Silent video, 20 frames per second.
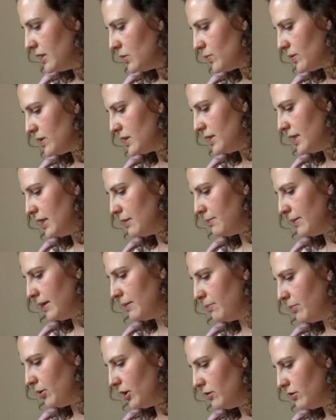was take my
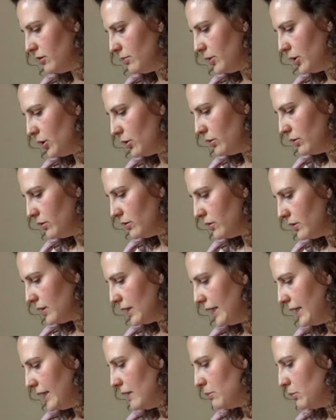bottom note
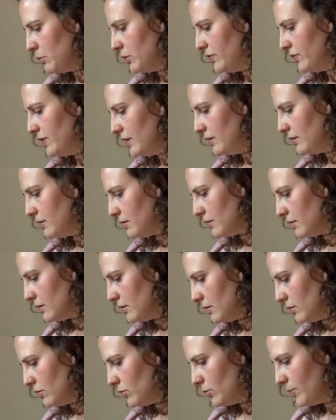and I moved it
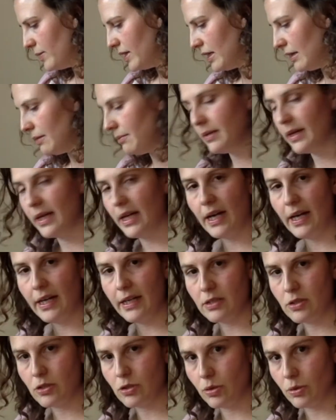to become my
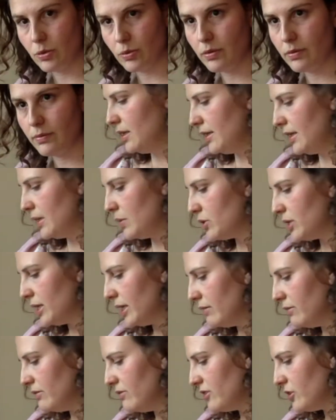highest note. Now
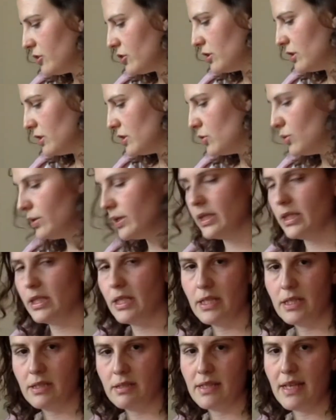second inversion is doing the
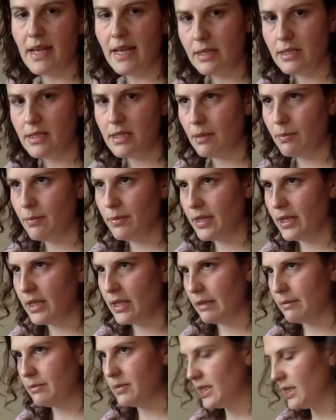exact same
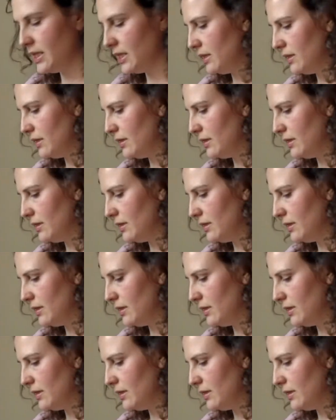thing. I'm taking the